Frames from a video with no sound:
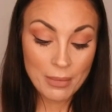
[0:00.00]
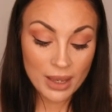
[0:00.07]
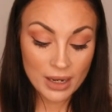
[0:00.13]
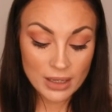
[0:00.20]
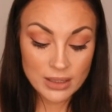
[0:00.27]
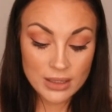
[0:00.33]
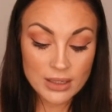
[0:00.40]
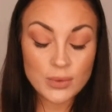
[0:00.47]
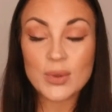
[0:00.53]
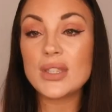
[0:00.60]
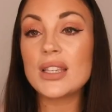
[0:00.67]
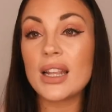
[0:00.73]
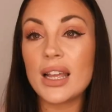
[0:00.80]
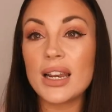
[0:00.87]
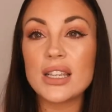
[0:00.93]
I mean, in
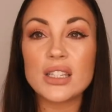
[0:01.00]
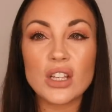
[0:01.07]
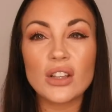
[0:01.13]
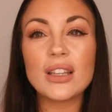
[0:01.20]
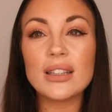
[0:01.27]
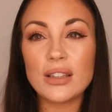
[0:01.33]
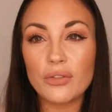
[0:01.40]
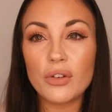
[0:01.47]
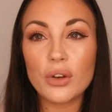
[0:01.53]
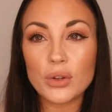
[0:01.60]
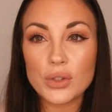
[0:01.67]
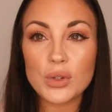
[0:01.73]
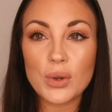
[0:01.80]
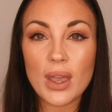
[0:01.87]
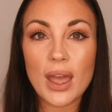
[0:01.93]
Switzerland, it's not that
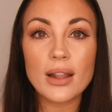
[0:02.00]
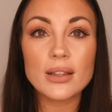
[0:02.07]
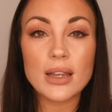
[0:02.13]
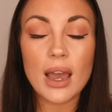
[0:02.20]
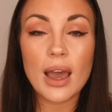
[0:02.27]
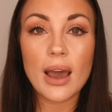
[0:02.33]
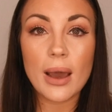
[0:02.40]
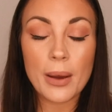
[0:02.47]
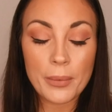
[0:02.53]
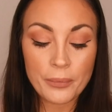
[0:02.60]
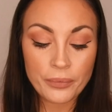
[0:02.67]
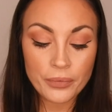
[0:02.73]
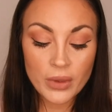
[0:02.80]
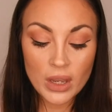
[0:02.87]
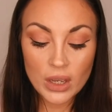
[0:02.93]
difficult to
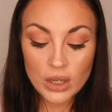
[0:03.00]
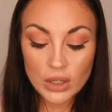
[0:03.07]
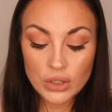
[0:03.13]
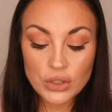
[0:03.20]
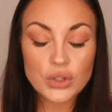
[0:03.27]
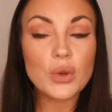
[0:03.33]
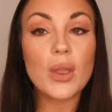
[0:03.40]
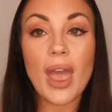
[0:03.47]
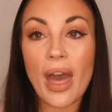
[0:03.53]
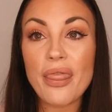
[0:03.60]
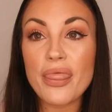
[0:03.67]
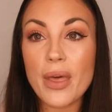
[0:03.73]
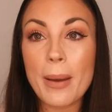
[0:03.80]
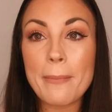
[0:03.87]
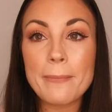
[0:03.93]

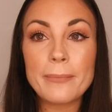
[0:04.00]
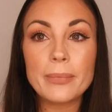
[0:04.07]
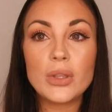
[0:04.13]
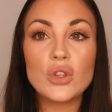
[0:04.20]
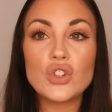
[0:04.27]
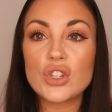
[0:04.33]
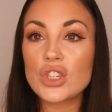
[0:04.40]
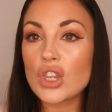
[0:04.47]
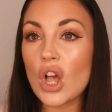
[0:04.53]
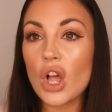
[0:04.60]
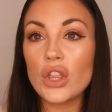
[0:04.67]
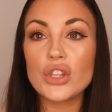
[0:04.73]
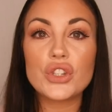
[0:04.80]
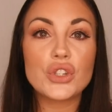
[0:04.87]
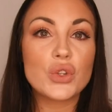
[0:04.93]
get them. You just
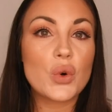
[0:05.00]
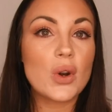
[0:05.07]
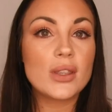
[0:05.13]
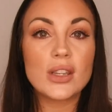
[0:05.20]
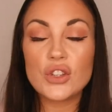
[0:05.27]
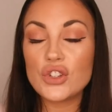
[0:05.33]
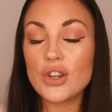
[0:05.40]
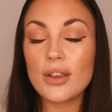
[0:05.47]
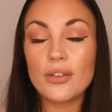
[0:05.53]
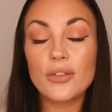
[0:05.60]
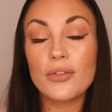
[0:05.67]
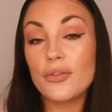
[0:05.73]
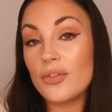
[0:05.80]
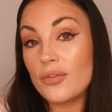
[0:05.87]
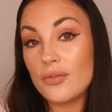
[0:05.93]
call the store and they
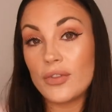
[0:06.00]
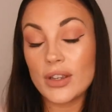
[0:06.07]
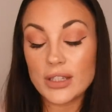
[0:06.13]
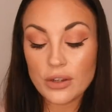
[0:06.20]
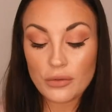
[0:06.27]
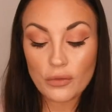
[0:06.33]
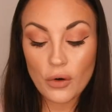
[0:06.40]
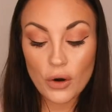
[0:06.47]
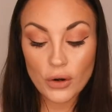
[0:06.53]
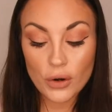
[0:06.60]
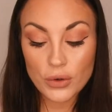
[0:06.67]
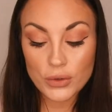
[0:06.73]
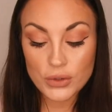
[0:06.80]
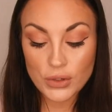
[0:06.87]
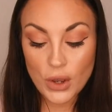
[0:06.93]
just fix it for
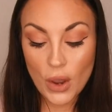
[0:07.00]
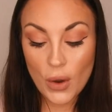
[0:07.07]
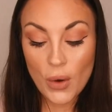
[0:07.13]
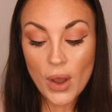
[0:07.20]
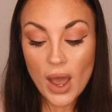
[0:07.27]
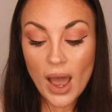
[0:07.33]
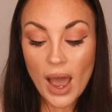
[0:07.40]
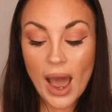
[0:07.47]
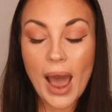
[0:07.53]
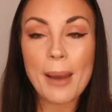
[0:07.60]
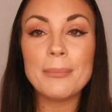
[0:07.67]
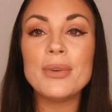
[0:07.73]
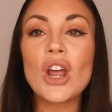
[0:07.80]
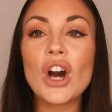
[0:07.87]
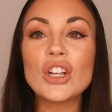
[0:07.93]
you. So
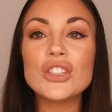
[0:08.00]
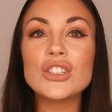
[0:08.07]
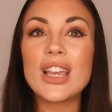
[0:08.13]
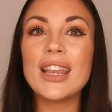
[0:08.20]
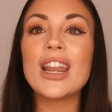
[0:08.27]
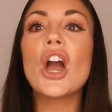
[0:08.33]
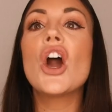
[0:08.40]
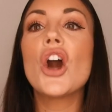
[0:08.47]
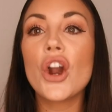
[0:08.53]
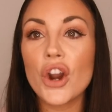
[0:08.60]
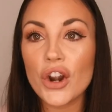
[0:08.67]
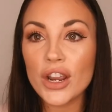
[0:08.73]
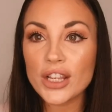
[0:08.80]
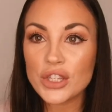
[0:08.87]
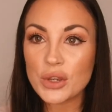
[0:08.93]
I'm not in a
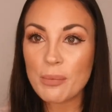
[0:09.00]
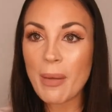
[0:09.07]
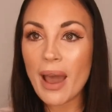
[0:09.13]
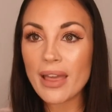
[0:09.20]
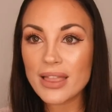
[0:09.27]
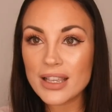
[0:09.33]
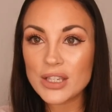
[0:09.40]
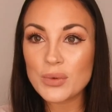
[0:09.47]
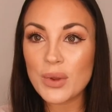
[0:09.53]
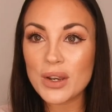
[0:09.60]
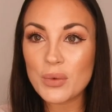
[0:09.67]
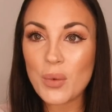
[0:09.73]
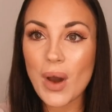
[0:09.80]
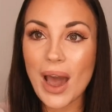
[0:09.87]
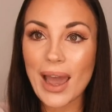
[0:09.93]
hurry to buy this
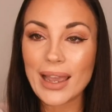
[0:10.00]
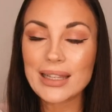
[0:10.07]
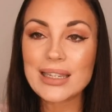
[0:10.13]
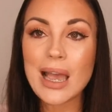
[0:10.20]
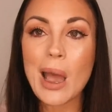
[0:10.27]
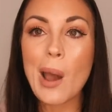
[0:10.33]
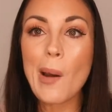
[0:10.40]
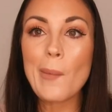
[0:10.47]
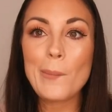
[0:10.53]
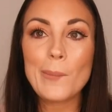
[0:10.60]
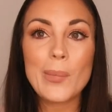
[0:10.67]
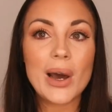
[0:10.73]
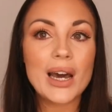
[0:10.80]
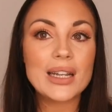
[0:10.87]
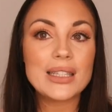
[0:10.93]
one in white,
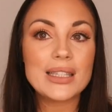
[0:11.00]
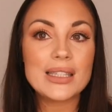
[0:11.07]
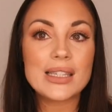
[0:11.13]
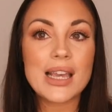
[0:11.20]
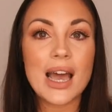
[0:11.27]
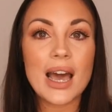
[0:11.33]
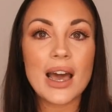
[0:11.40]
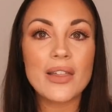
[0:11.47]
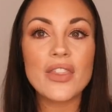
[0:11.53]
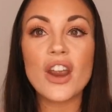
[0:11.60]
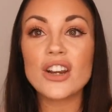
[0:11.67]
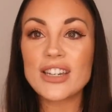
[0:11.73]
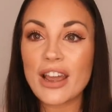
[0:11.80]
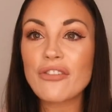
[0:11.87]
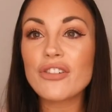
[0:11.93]
but
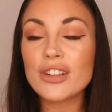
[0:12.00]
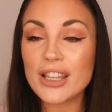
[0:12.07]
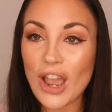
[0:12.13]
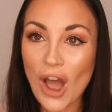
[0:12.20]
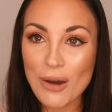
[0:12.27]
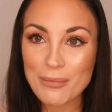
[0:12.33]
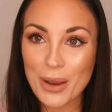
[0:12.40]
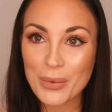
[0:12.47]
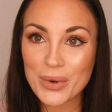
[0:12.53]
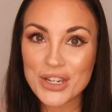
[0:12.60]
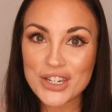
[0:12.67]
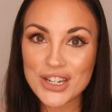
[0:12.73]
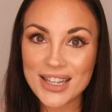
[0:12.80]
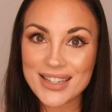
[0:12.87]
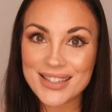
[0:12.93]
they're definitely on my
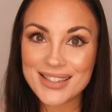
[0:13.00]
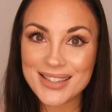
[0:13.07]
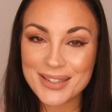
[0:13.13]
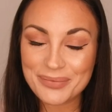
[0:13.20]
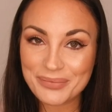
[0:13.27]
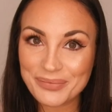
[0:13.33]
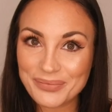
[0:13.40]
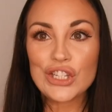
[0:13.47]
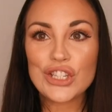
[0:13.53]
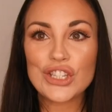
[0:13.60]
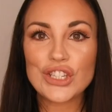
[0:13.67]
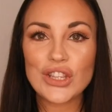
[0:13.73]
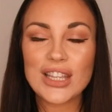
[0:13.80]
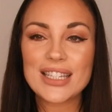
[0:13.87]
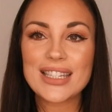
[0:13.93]
wish list.
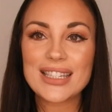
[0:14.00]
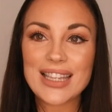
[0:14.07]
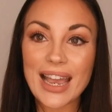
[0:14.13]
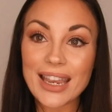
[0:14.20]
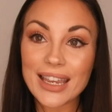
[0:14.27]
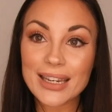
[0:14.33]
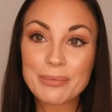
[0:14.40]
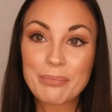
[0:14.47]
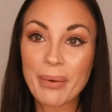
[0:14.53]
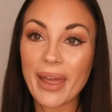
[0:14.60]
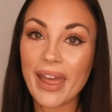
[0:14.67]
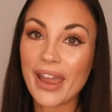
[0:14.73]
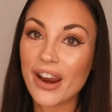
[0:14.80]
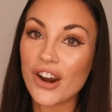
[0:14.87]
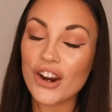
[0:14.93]
So the second
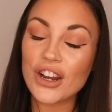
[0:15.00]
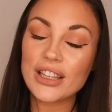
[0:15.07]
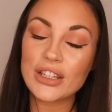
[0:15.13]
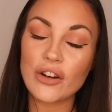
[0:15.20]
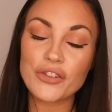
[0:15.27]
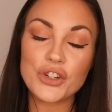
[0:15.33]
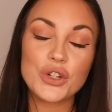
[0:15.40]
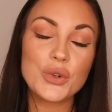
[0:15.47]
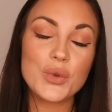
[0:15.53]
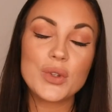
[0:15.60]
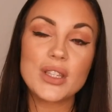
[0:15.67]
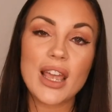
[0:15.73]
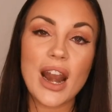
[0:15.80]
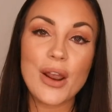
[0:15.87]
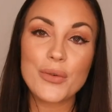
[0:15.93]
pair of
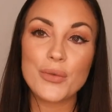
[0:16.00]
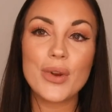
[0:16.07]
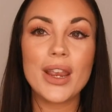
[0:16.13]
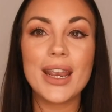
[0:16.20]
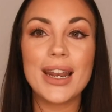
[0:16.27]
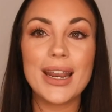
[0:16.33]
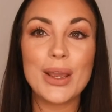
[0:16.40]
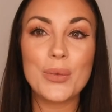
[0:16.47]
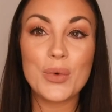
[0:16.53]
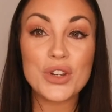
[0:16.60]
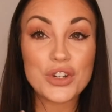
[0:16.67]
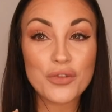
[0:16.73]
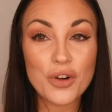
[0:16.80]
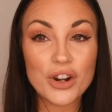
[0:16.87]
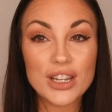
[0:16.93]
shoes that I really
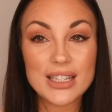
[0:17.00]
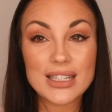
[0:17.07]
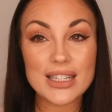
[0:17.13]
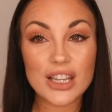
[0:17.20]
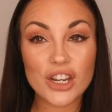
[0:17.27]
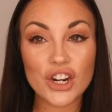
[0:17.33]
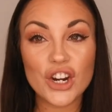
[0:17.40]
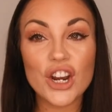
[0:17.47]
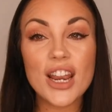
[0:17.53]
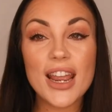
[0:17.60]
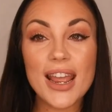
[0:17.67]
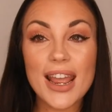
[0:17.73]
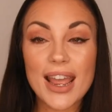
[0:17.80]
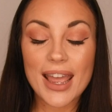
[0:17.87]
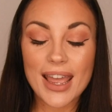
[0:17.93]
wish for this year
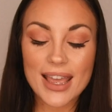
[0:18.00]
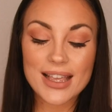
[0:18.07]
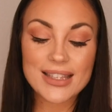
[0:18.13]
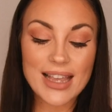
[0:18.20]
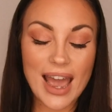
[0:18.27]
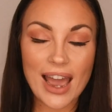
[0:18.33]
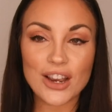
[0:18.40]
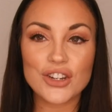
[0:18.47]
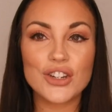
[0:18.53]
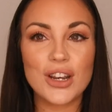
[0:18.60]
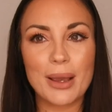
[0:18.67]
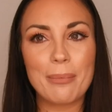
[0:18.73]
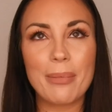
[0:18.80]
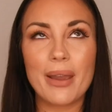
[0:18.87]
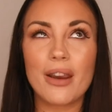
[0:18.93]
is
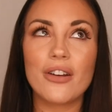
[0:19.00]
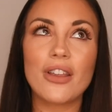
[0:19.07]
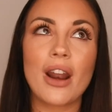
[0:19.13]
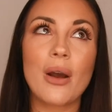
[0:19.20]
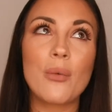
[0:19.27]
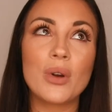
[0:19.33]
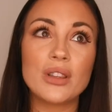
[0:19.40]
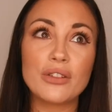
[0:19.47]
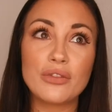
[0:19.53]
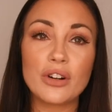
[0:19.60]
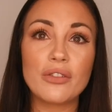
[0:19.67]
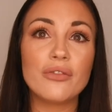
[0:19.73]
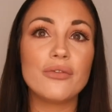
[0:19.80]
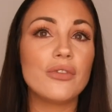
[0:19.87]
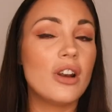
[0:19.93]
actually a pair that I wanted for
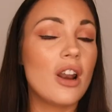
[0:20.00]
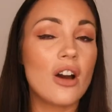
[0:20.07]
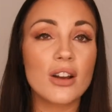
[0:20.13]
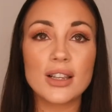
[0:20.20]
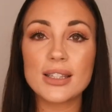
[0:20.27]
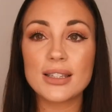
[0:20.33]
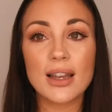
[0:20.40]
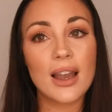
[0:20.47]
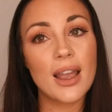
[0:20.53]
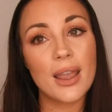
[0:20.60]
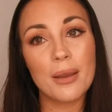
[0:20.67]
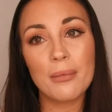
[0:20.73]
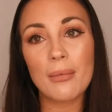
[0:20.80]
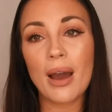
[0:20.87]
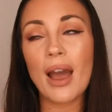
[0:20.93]
the longest
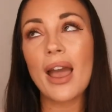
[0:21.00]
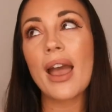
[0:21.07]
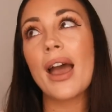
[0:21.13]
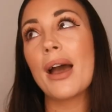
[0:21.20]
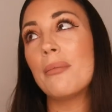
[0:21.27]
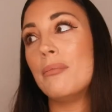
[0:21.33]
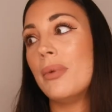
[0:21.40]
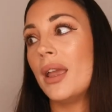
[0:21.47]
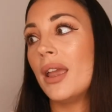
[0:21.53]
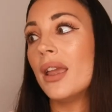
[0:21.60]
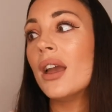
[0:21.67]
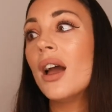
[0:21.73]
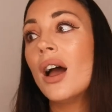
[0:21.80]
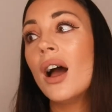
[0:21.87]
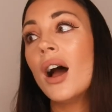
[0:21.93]
time. I have
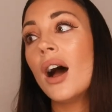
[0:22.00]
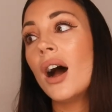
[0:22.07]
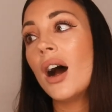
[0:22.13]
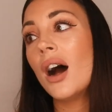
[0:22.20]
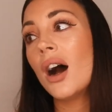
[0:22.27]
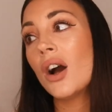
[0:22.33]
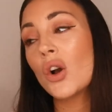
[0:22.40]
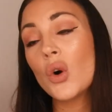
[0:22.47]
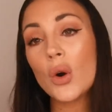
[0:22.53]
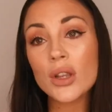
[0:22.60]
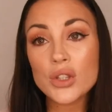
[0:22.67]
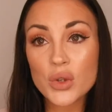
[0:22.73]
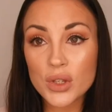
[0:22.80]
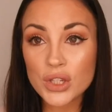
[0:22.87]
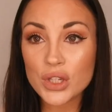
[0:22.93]
been
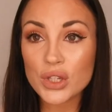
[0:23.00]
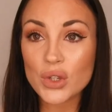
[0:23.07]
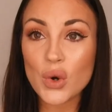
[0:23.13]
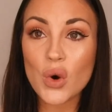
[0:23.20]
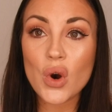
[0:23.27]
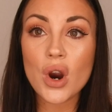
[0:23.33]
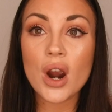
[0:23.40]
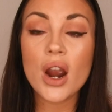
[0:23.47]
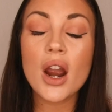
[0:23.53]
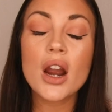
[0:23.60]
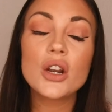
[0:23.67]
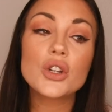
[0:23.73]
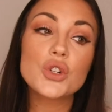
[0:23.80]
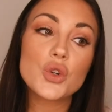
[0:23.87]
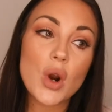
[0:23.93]
going to the
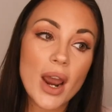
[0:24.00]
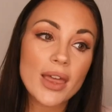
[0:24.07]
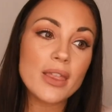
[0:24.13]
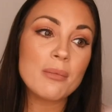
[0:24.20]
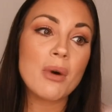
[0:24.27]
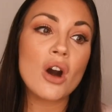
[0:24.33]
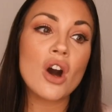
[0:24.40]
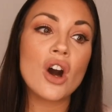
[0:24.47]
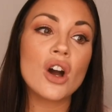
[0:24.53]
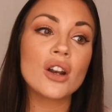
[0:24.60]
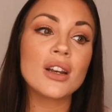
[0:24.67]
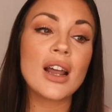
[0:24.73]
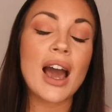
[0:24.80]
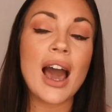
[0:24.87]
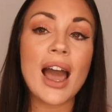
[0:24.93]
store, try them
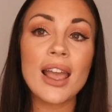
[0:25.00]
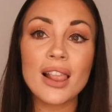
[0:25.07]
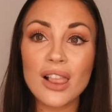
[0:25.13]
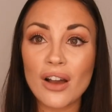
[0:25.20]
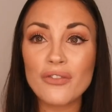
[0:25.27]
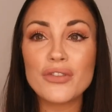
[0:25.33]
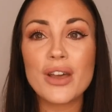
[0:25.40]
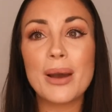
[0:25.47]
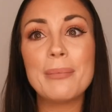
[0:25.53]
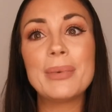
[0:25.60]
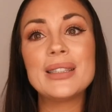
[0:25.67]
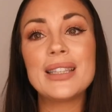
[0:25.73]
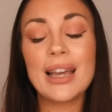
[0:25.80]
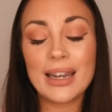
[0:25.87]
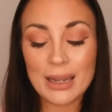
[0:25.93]
on. I love them,
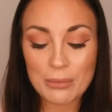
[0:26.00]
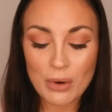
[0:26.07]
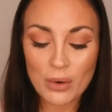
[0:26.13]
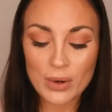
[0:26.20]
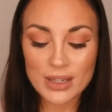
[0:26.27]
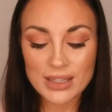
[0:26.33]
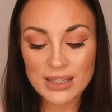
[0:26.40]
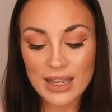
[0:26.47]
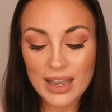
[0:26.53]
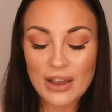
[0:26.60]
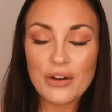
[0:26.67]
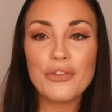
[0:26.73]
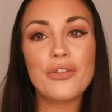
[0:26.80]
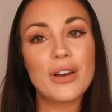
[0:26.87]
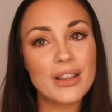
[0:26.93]
but then I'm always
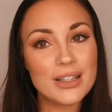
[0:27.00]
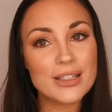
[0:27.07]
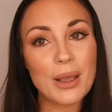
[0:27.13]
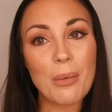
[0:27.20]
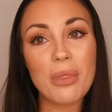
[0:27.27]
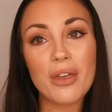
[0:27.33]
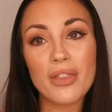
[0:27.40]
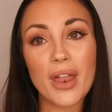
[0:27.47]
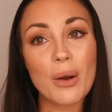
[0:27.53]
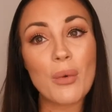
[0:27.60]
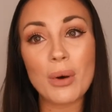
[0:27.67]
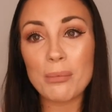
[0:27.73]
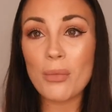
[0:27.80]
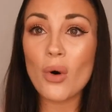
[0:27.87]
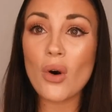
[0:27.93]
finding something that I
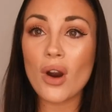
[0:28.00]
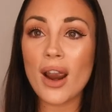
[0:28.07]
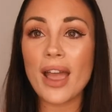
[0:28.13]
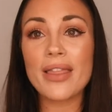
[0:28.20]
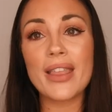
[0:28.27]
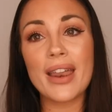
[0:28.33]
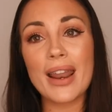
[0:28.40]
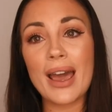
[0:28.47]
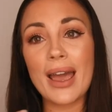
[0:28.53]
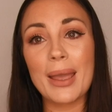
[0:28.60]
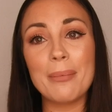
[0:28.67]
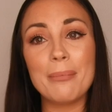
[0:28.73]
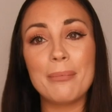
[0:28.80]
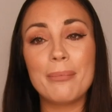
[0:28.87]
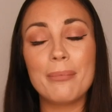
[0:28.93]
want more, and then
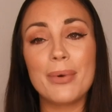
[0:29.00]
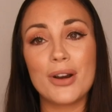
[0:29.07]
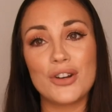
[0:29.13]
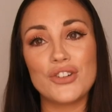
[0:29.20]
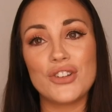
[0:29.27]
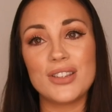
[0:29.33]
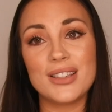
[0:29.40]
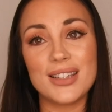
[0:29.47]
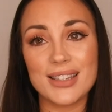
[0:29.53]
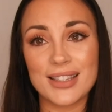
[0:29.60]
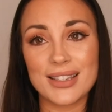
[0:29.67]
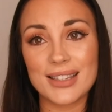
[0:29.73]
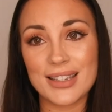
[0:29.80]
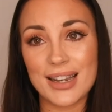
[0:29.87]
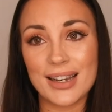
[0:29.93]
I purchase these
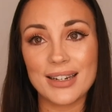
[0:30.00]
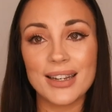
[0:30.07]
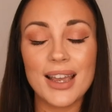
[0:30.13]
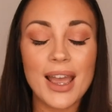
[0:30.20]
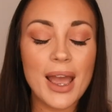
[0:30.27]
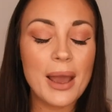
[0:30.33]
instead.